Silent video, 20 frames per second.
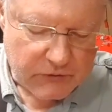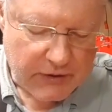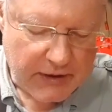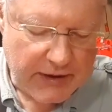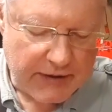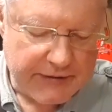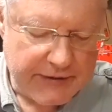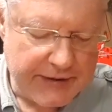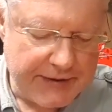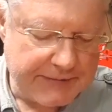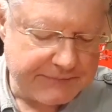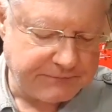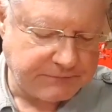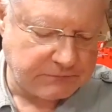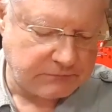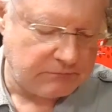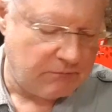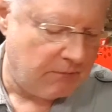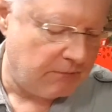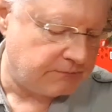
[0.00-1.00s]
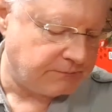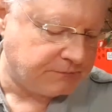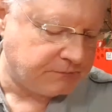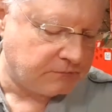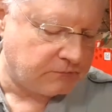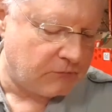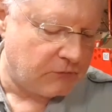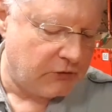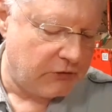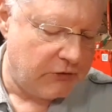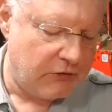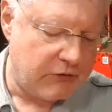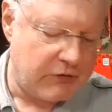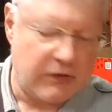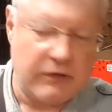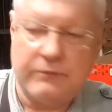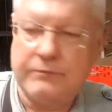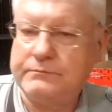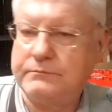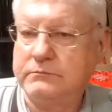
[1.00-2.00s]
And then you
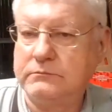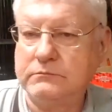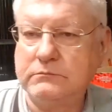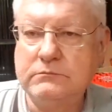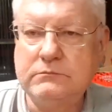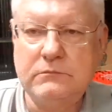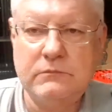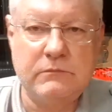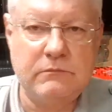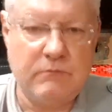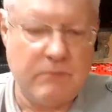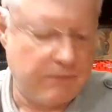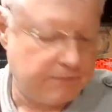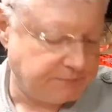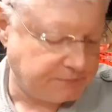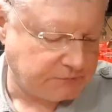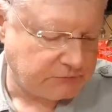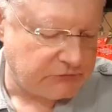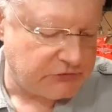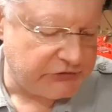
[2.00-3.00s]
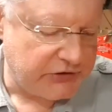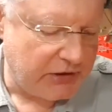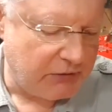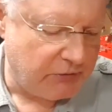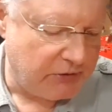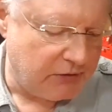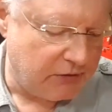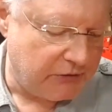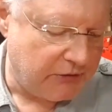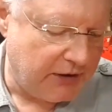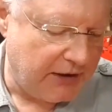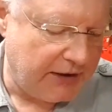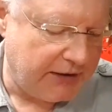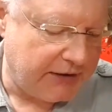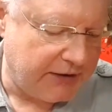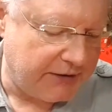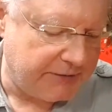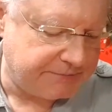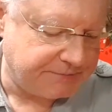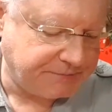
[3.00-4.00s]
can say what you think,
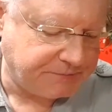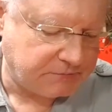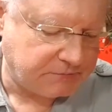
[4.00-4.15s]
and